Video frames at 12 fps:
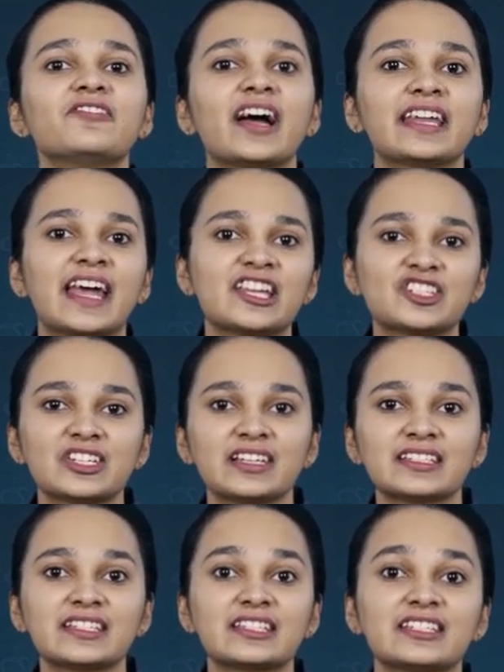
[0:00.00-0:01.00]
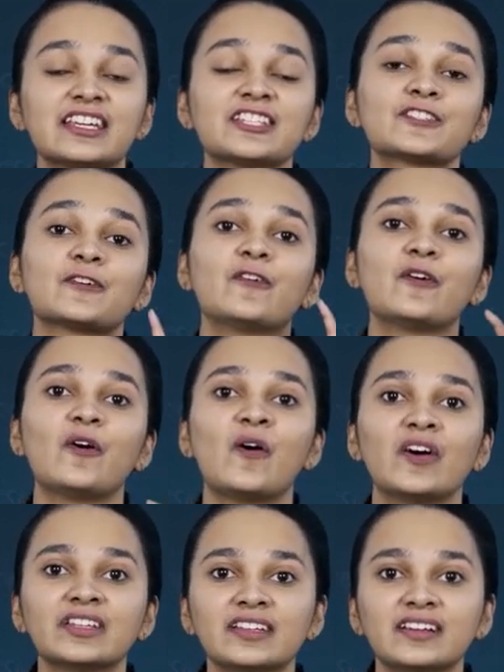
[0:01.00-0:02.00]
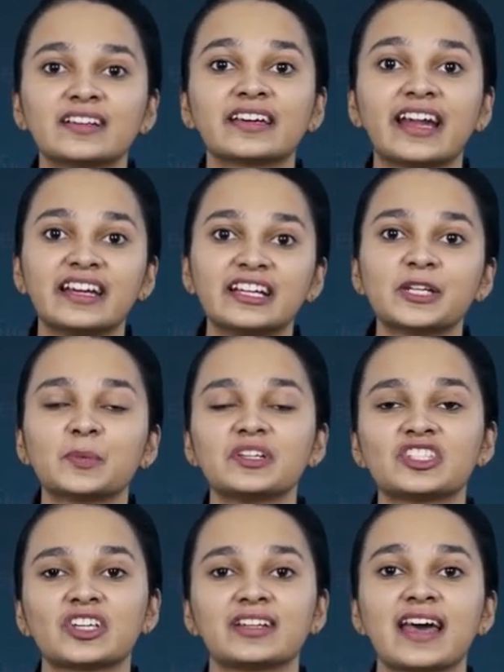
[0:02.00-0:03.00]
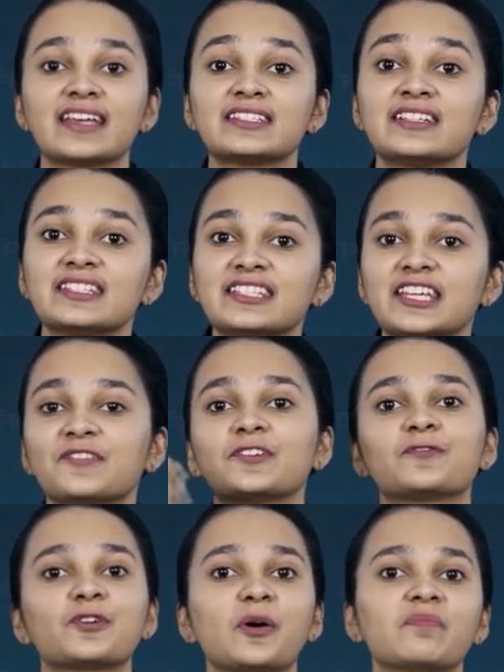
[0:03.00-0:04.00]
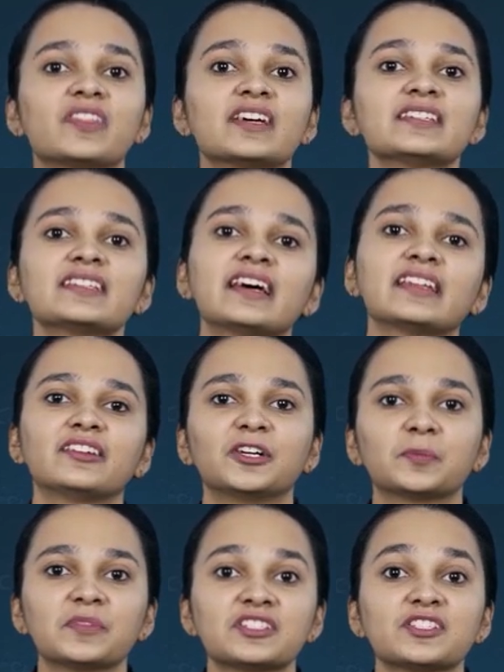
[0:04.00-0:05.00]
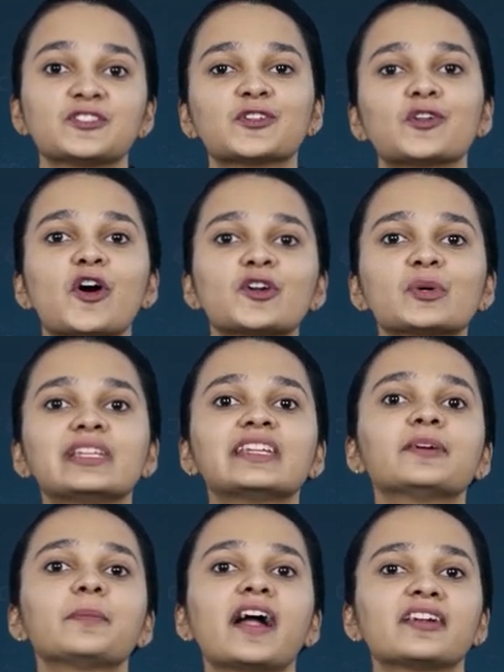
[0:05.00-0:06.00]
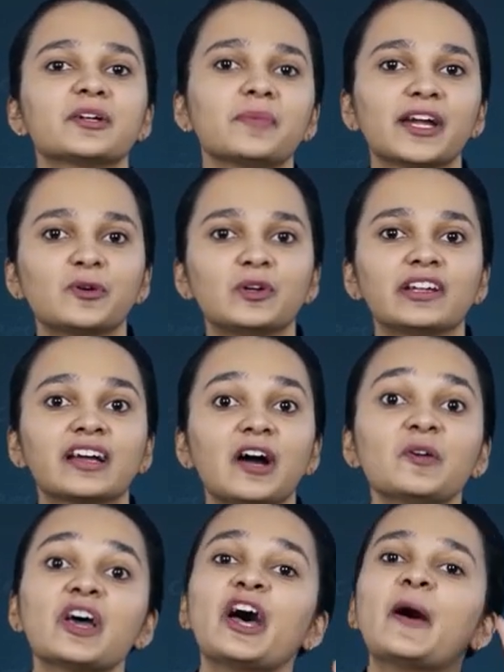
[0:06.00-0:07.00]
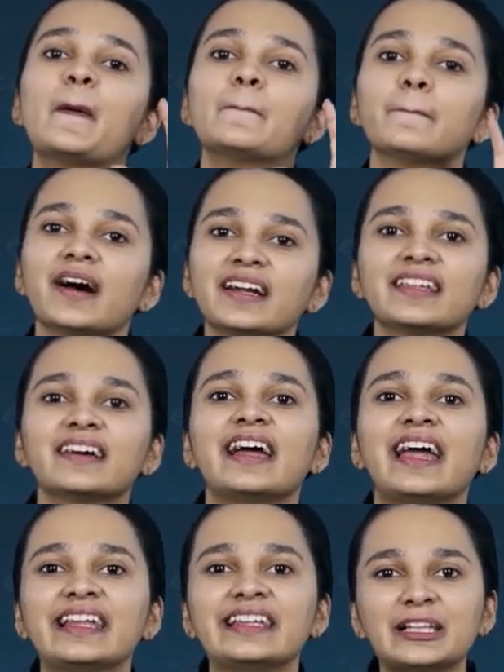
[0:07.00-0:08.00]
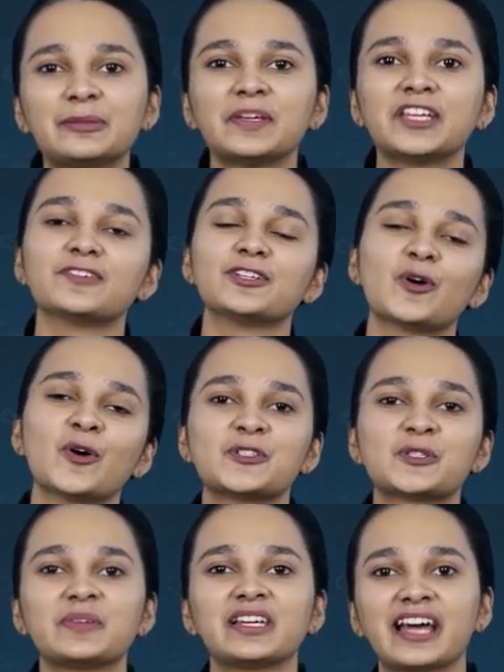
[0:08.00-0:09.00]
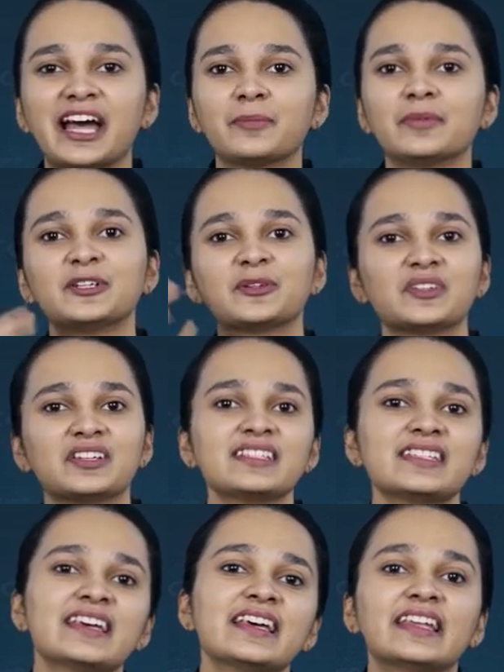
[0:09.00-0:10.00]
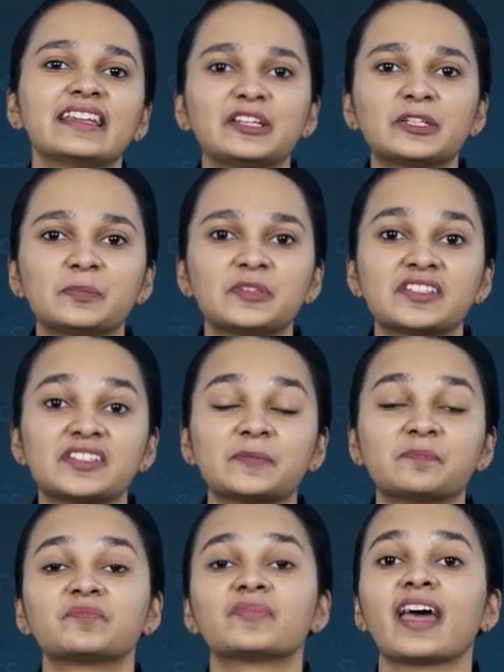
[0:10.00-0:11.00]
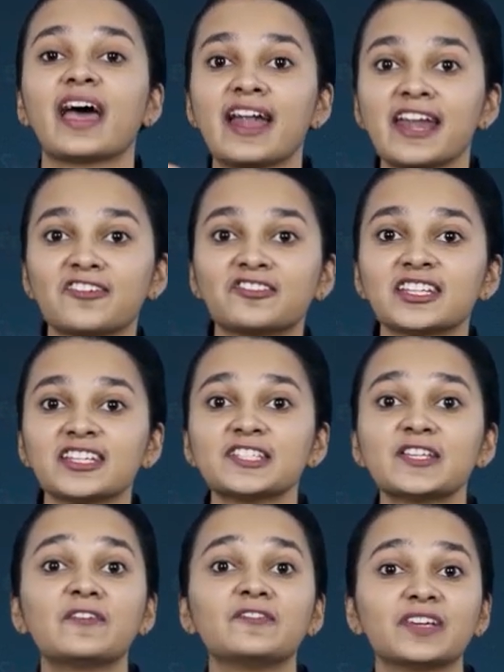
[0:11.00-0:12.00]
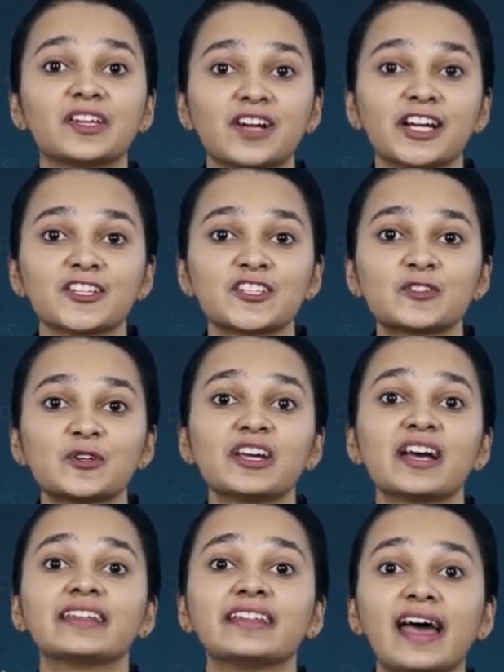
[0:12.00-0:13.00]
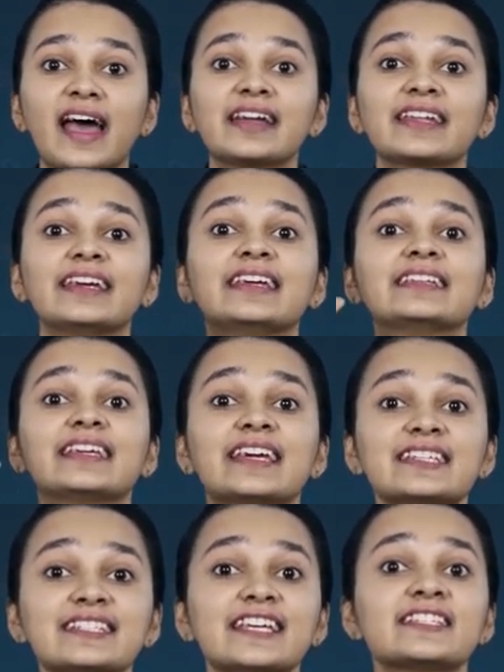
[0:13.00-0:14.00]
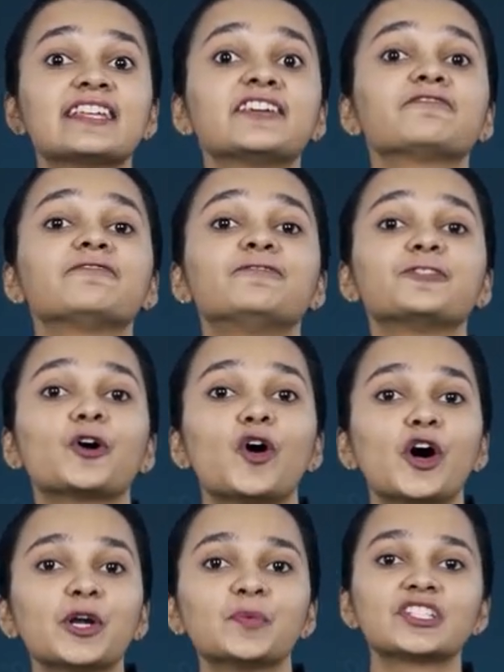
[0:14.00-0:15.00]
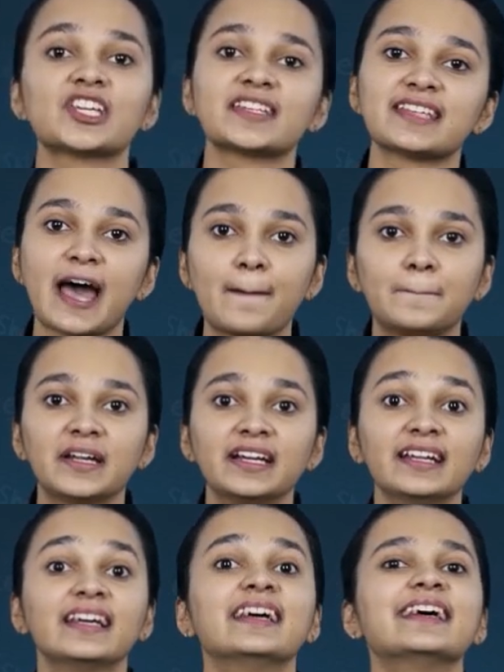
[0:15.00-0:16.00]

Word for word: financial assistance or the credit which it has received from this third person. So not only the partner by holding out but the LLP will also be liable to this third person. And after this we have understood that in case there is any fraud which has happened